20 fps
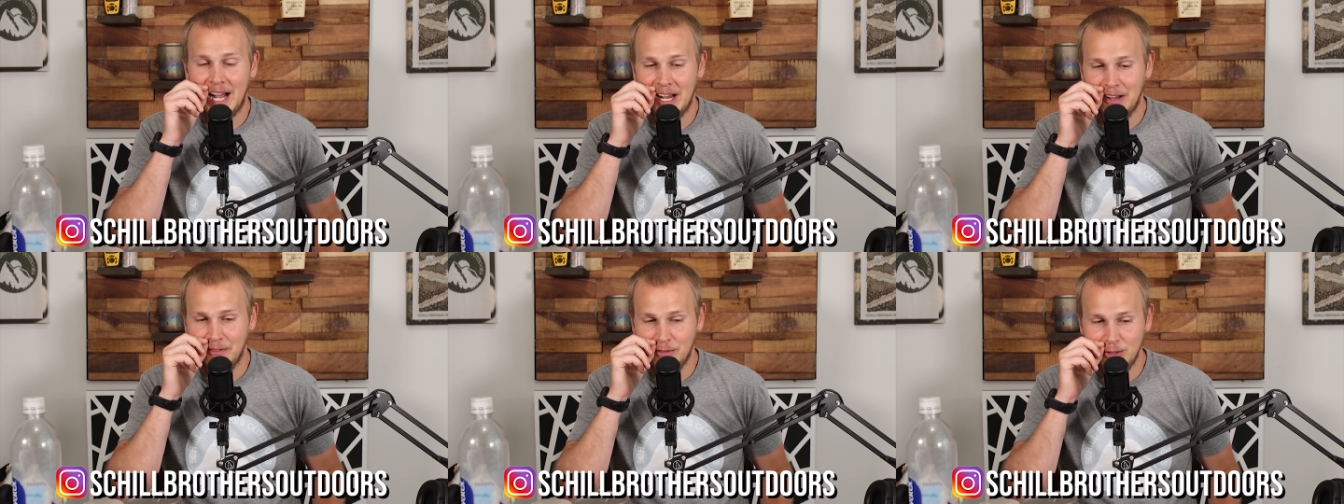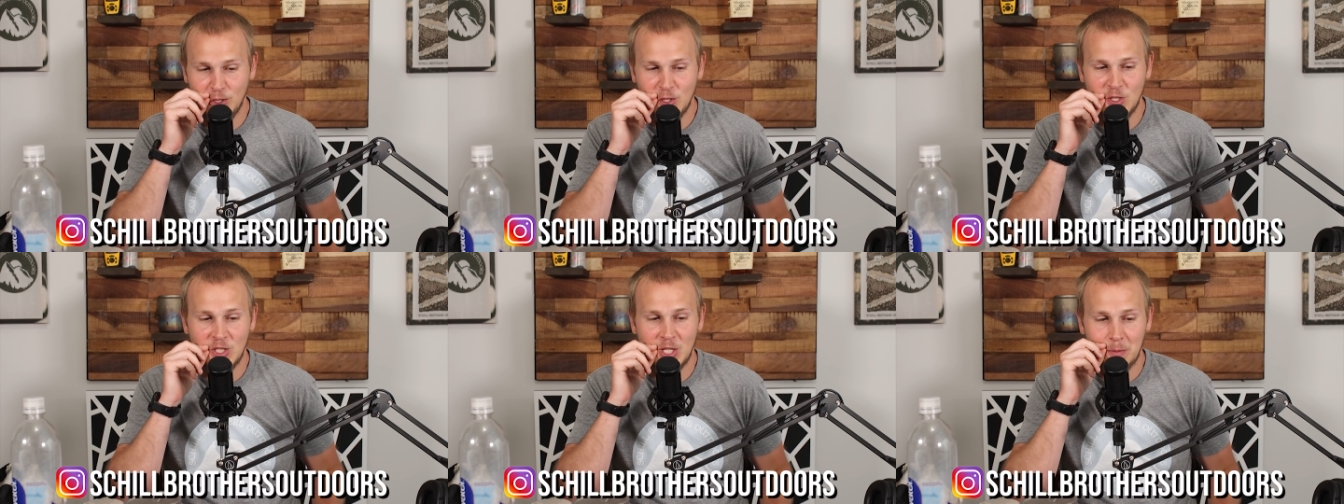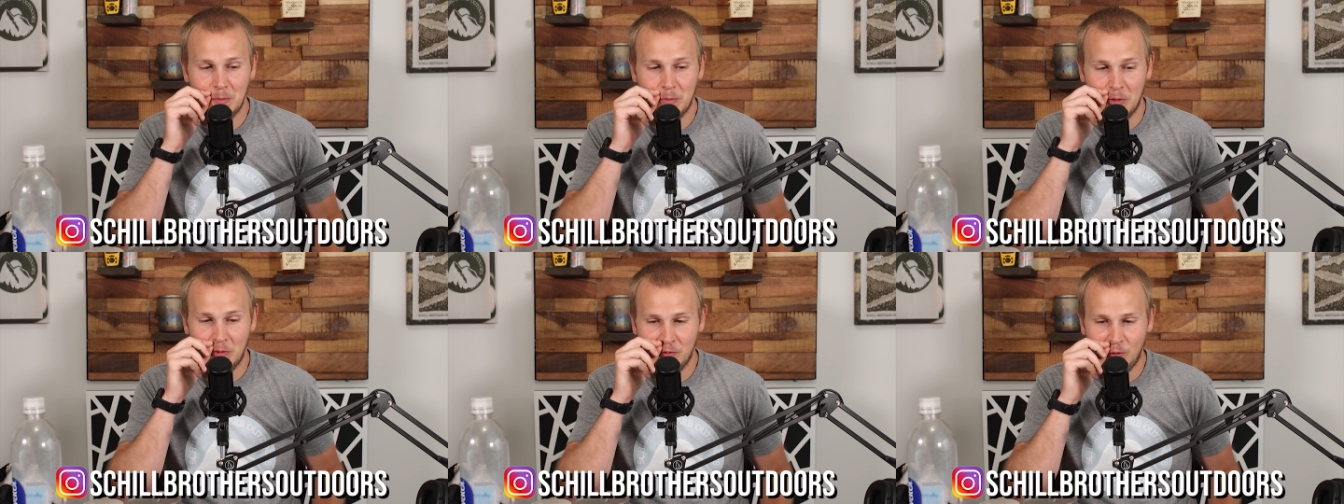I have
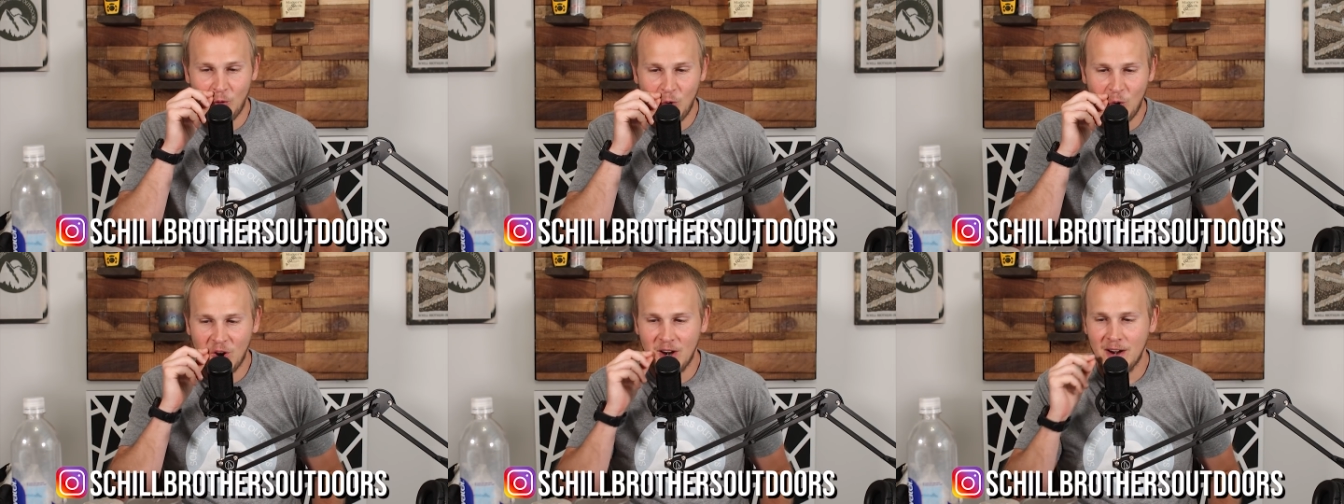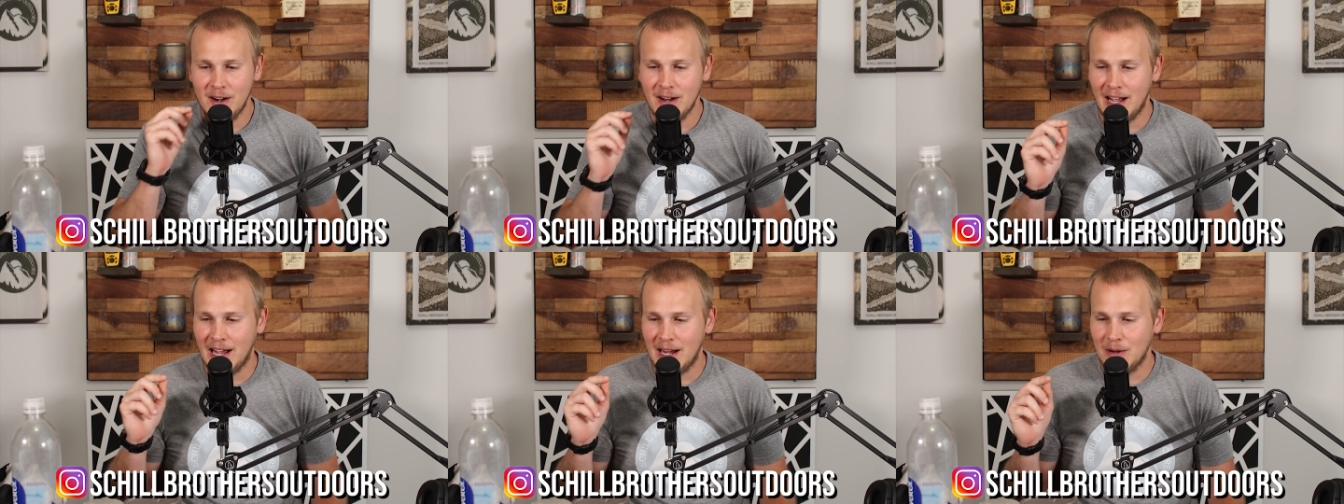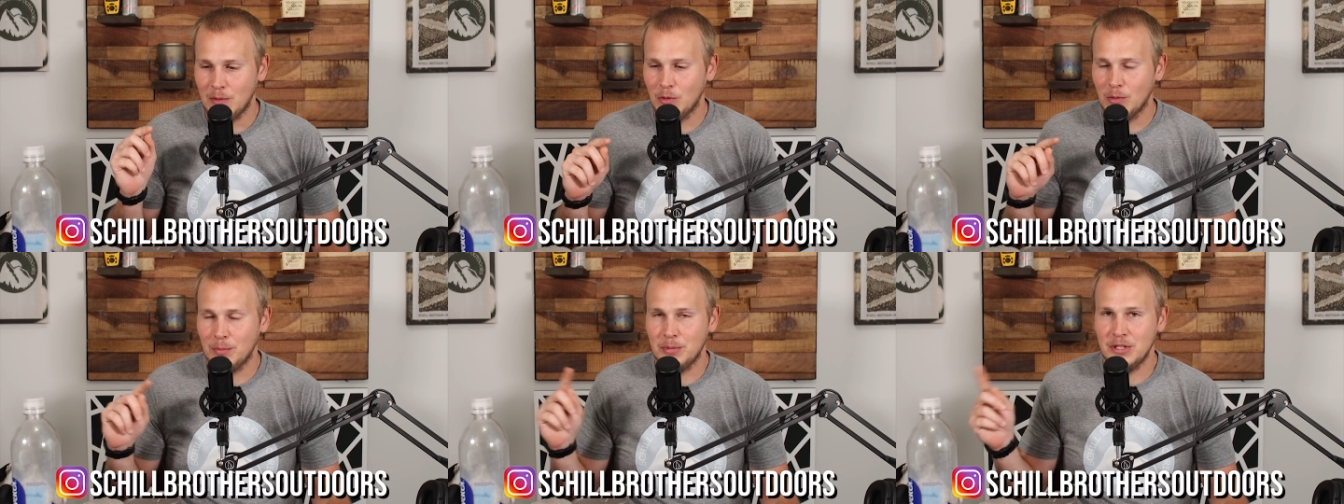used it before.
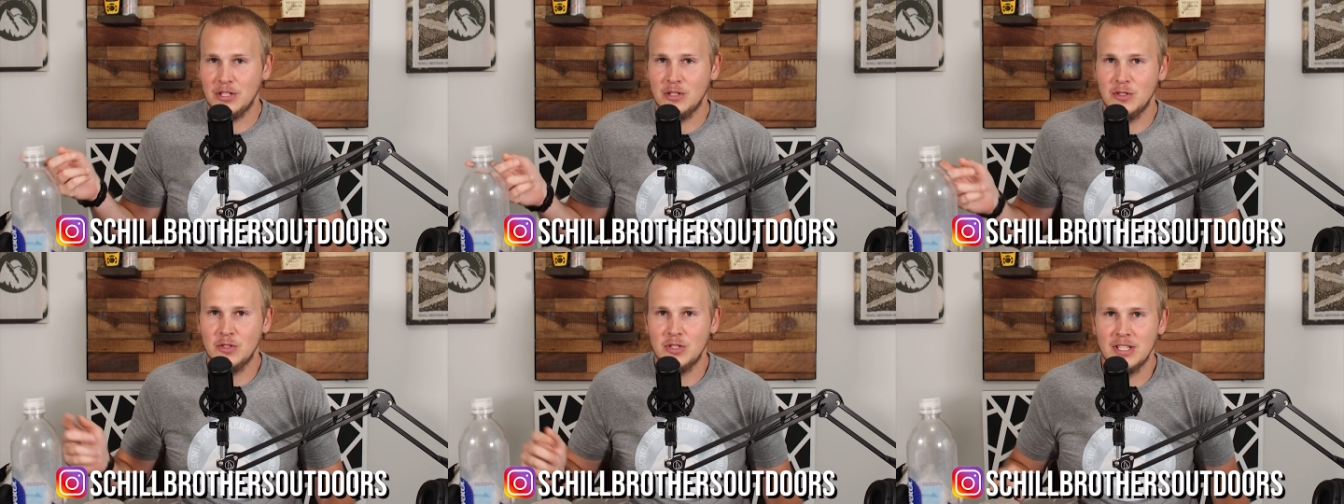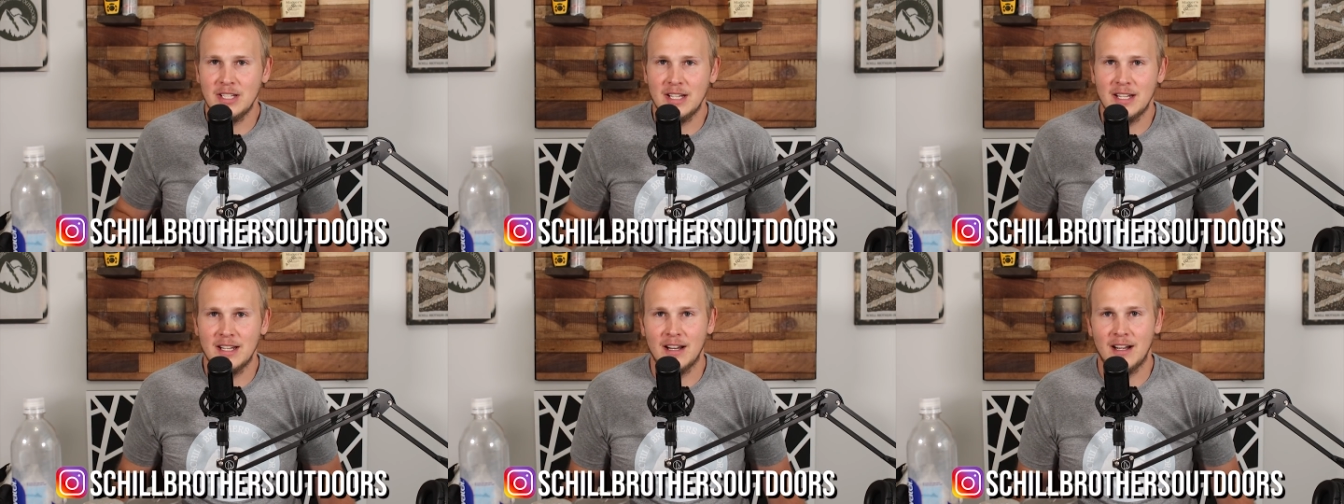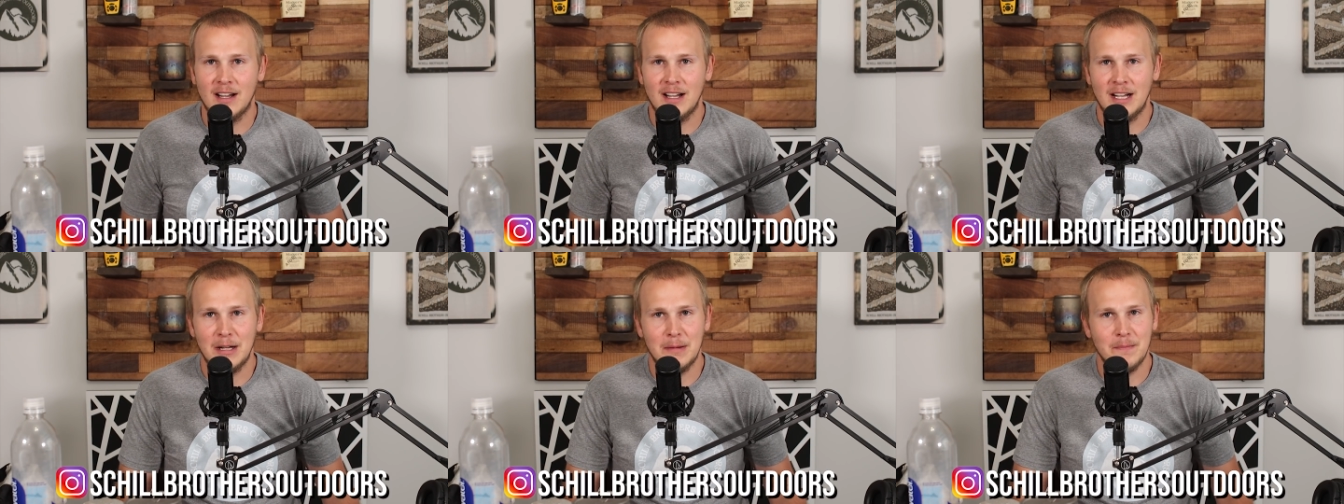I will be using
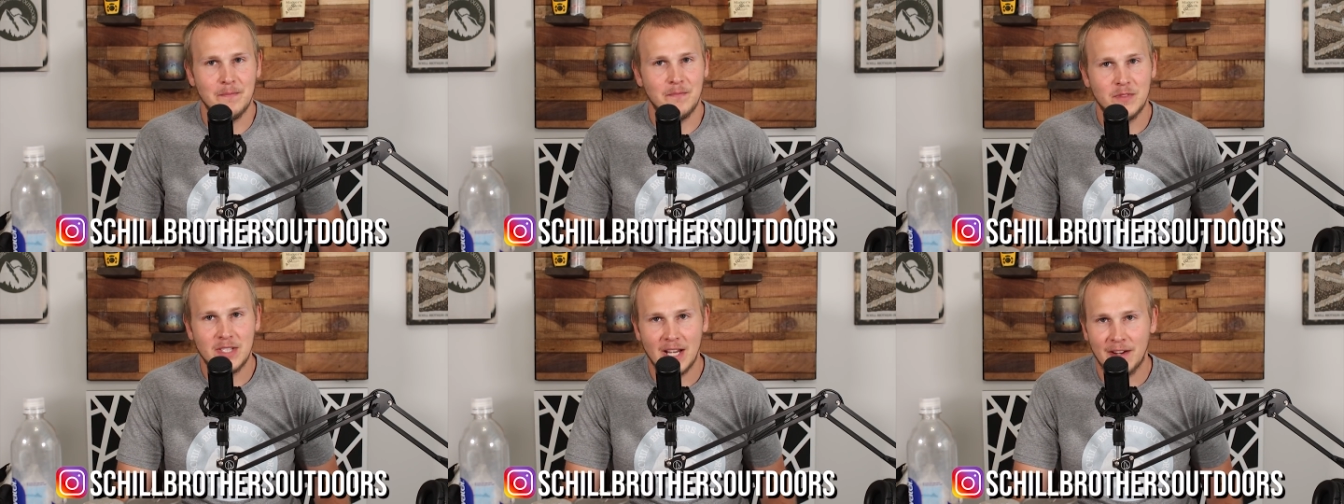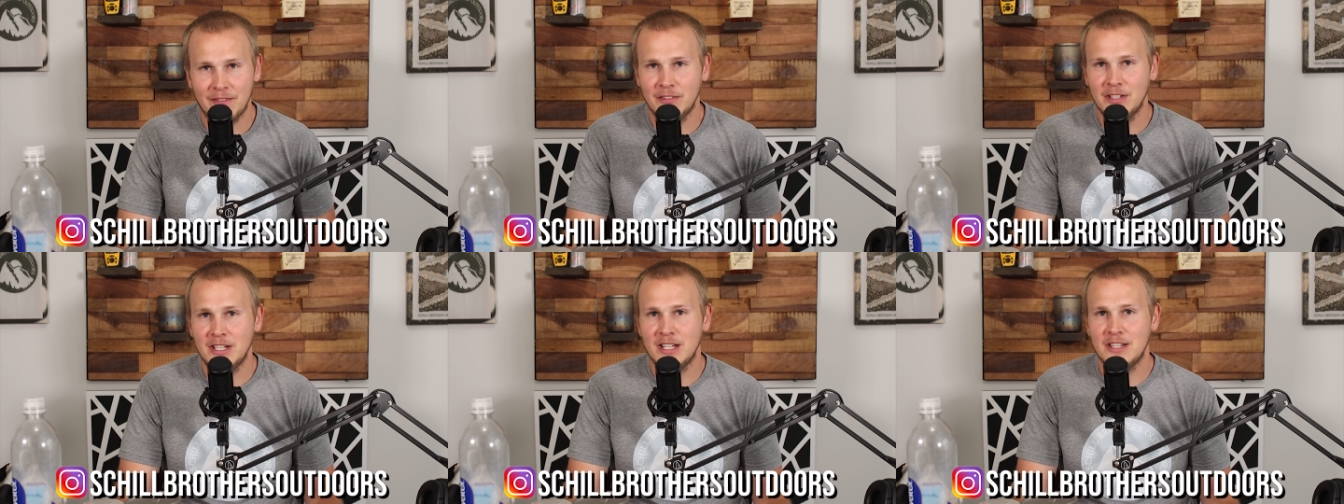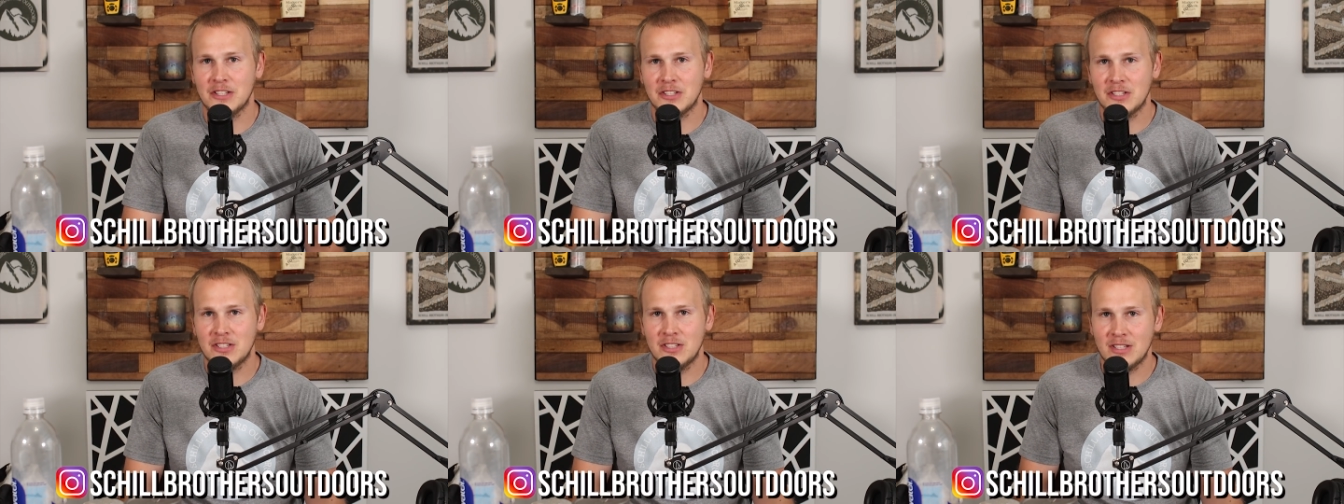it
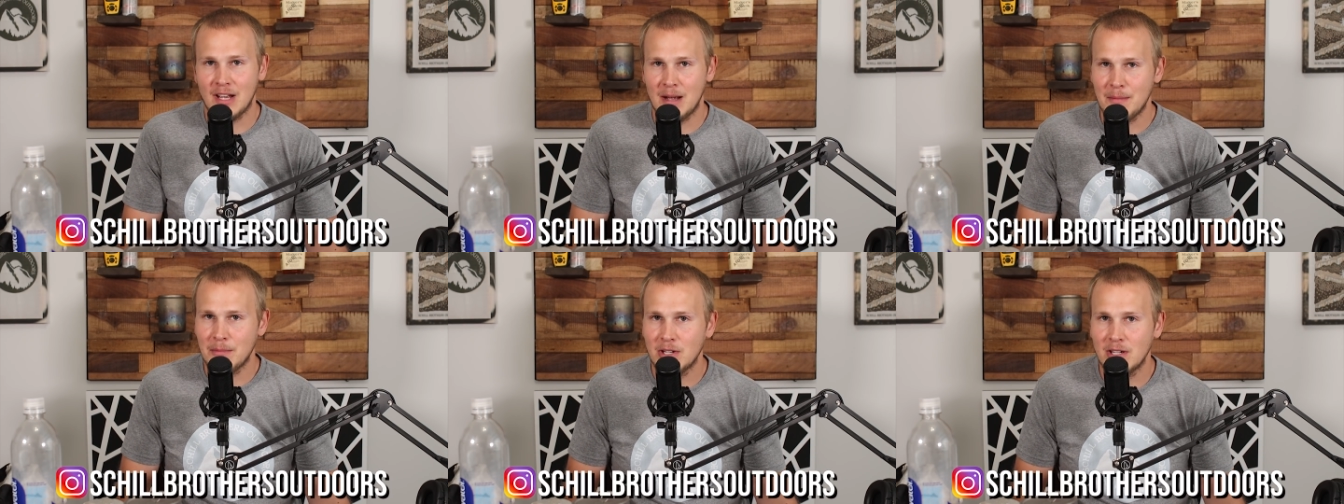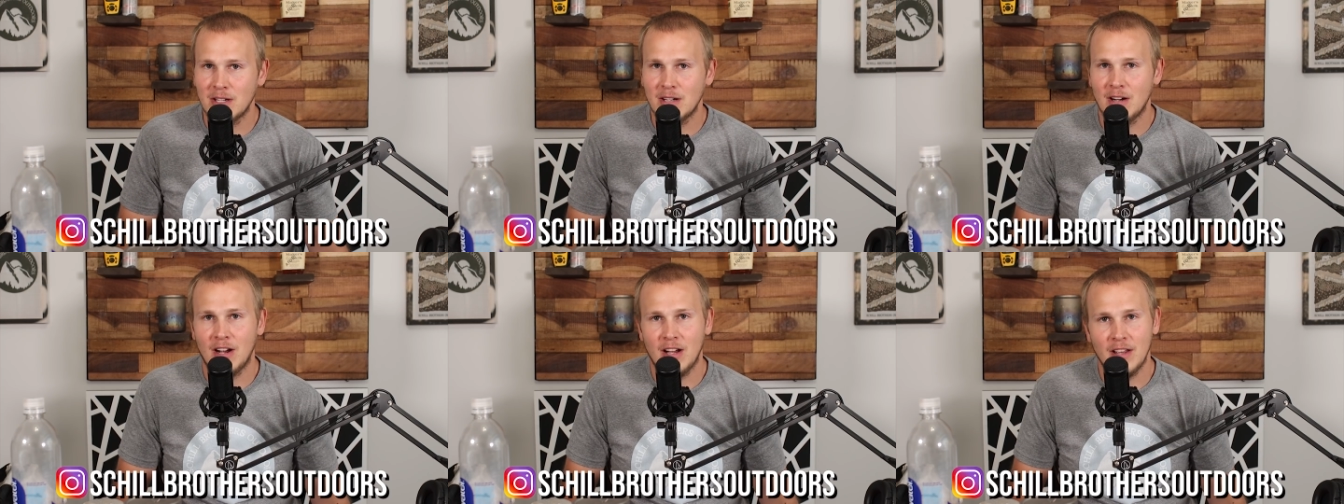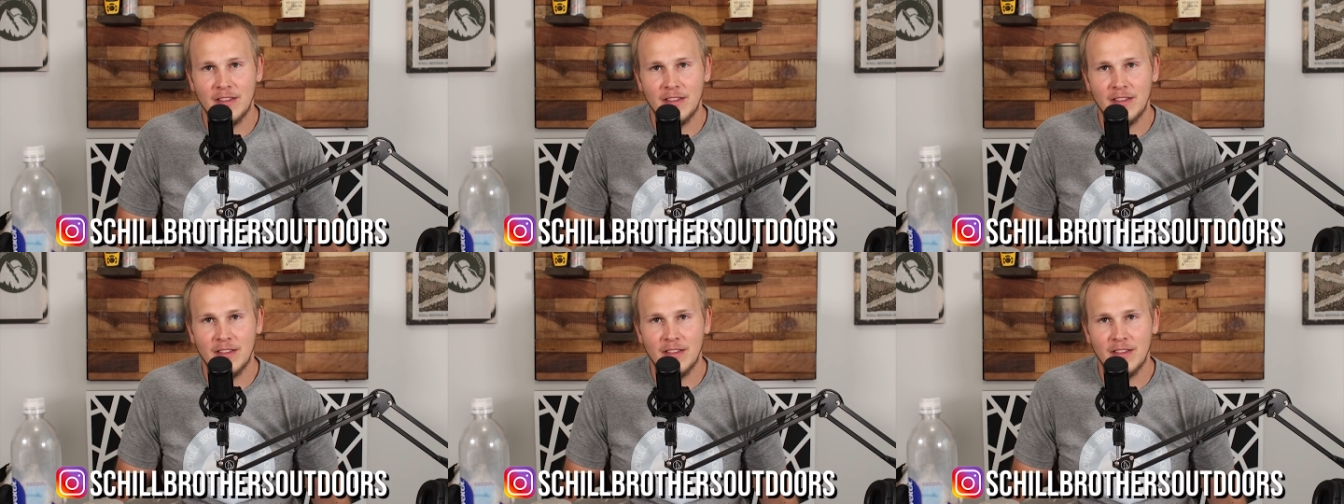definitely in the summer